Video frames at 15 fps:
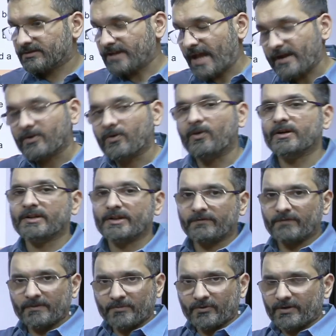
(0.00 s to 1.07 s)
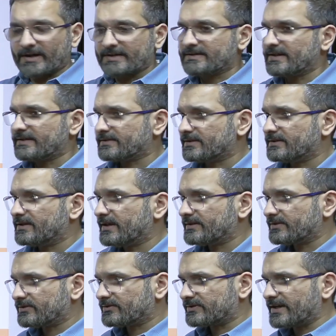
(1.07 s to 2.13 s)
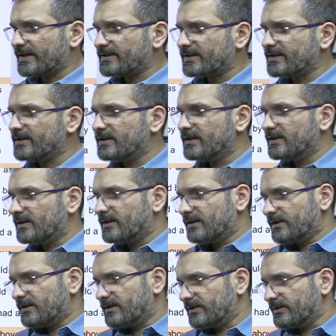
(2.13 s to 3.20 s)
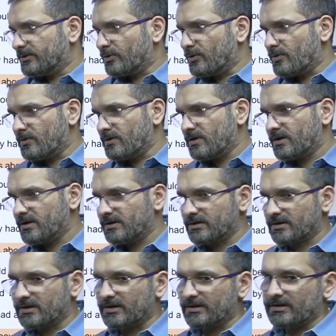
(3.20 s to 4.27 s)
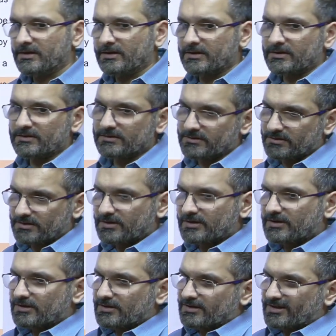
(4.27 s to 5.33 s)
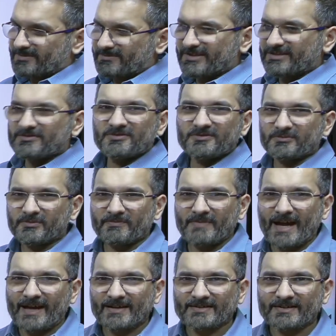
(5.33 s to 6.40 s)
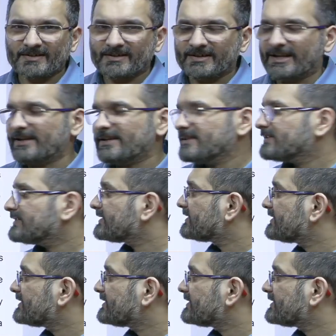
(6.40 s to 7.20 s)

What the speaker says: Thank God that we progressed as a society. No girl, I mean, marriage at 10 years